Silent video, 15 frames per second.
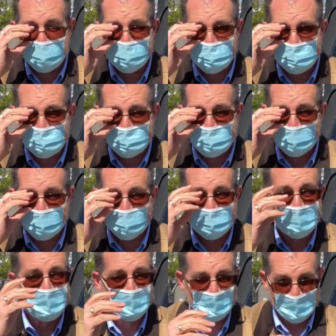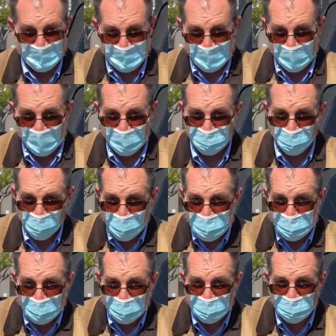And uh, I'm
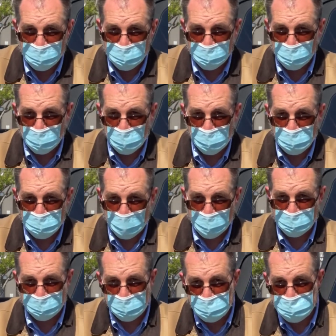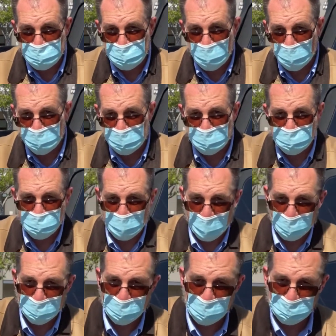waiting for my first COVID
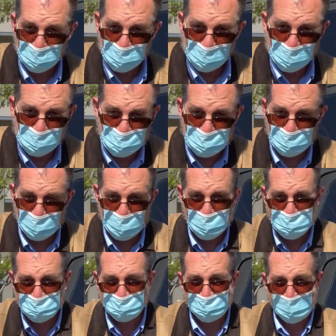shot that I'm going to get today.